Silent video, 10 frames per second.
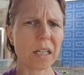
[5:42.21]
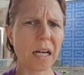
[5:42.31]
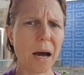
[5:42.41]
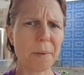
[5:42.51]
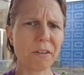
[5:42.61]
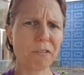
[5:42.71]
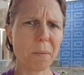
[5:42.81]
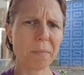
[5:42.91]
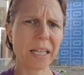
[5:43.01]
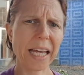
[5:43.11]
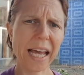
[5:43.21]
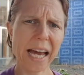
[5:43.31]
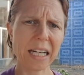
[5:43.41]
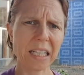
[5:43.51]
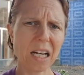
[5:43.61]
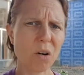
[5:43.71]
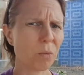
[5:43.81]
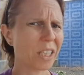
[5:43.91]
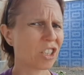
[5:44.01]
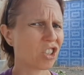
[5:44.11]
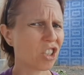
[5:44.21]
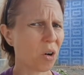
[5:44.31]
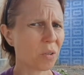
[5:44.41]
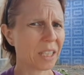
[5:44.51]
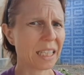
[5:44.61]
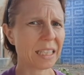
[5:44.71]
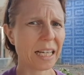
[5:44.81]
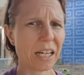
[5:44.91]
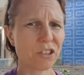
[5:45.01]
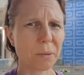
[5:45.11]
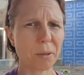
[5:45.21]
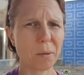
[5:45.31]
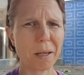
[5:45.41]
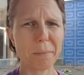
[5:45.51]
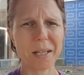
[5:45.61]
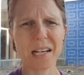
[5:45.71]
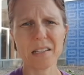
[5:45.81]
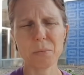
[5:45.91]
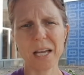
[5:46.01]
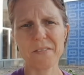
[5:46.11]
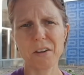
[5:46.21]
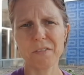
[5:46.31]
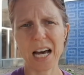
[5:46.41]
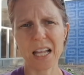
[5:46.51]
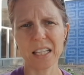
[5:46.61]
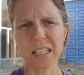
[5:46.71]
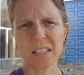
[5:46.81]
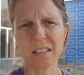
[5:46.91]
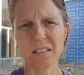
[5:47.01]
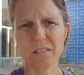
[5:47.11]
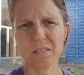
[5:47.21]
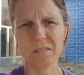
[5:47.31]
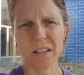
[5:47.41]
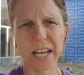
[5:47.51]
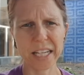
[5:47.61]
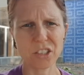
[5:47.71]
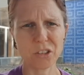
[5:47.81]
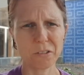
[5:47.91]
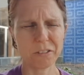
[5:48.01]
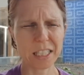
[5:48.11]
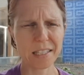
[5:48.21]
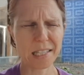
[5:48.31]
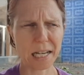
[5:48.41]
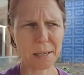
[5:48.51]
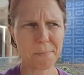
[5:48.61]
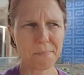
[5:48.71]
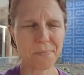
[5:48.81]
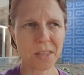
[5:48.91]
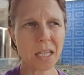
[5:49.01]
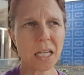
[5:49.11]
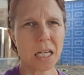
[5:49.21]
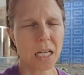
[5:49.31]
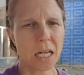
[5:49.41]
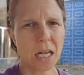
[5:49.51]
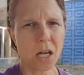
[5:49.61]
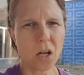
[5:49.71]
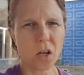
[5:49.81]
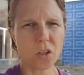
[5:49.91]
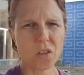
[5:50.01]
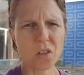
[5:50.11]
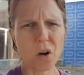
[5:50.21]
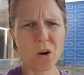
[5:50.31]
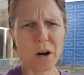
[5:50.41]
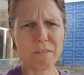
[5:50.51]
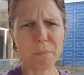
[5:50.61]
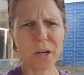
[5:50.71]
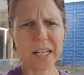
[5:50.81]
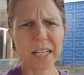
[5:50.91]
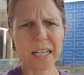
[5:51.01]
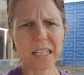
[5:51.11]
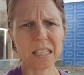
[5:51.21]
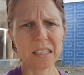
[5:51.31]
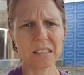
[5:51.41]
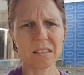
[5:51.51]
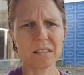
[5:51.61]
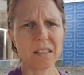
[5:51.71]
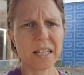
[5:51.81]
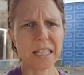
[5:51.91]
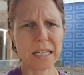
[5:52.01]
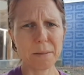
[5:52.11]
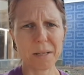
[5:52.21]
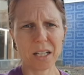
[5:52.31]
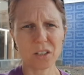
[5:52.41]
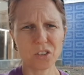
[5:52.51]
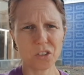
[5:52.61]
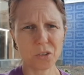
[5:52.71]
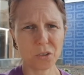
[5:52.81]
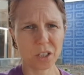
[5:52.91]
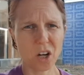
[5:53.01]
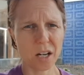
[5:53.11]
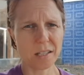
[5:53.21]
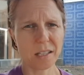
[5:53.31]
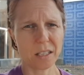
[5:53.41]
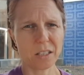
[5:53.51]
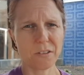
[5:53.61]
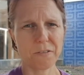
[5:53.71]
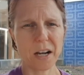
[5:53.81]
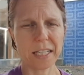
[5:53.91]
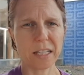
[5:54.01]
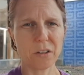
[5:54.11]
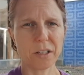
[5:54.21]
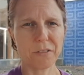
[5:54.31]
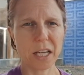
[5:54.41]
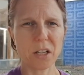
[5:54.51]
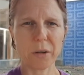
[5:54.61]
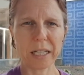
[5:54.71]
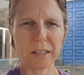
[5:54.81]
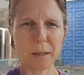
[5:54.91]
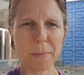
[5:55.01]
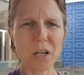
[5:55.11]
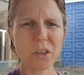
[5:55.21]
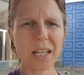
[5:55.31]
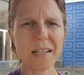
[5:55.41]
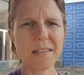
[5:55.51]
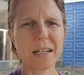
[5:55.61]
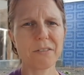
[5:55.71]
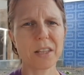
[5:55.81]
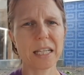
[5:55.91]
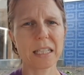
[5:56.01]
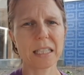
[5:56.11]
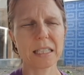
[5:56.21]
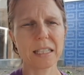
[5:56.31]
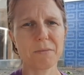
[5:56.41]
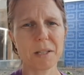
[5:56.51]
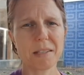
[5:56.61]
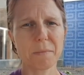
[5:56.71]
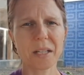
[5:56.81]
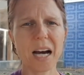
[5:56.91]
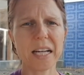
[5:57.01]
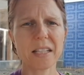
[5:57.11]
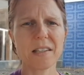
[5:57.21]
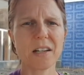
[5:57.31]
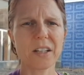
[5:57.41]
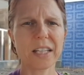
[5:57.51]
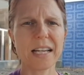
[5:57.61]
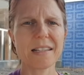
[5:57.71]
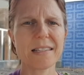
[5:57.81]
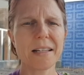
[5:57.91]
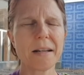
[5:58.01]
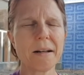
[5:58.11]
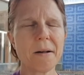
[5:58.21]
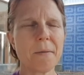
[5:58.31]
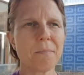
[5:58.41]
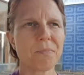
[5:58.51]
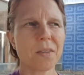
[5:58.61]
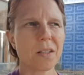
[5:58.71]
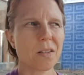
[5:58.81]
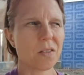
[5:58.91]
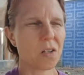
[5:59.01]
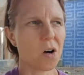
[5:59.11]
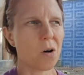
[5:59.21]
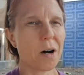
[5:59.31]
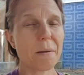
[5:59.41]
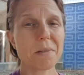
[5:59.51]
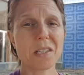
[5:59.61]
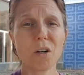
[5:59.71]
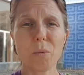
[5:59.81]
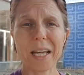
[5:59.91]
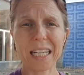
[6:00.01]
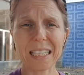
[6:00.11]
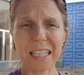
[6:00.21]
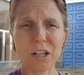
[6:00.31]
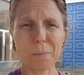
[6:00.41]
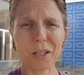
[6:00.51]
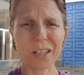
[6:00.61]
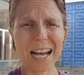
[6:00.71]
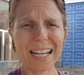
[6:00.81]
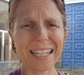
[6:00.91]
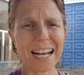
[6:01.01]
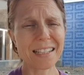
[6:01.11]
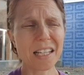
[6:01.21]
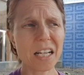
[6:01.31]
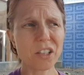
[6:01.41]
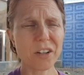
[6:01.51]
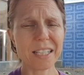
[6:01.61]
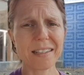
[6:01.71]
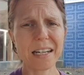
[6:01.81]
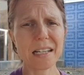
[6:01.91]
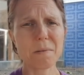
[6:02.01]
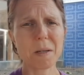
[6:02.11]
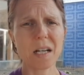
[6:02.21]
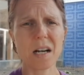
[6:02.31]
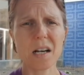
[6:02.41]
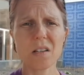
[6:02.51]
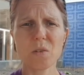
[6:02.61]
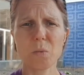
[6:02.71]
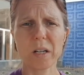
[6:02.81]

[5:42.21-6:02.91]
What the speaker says: coming from Canada, we don't need the entry permit because we have a valid A2 visa. So I've put in an email to the consulate to find out if they know anything about this and if they can give me some guidance on this. So I'm still waiting to hear about that, and that's kind of craziness because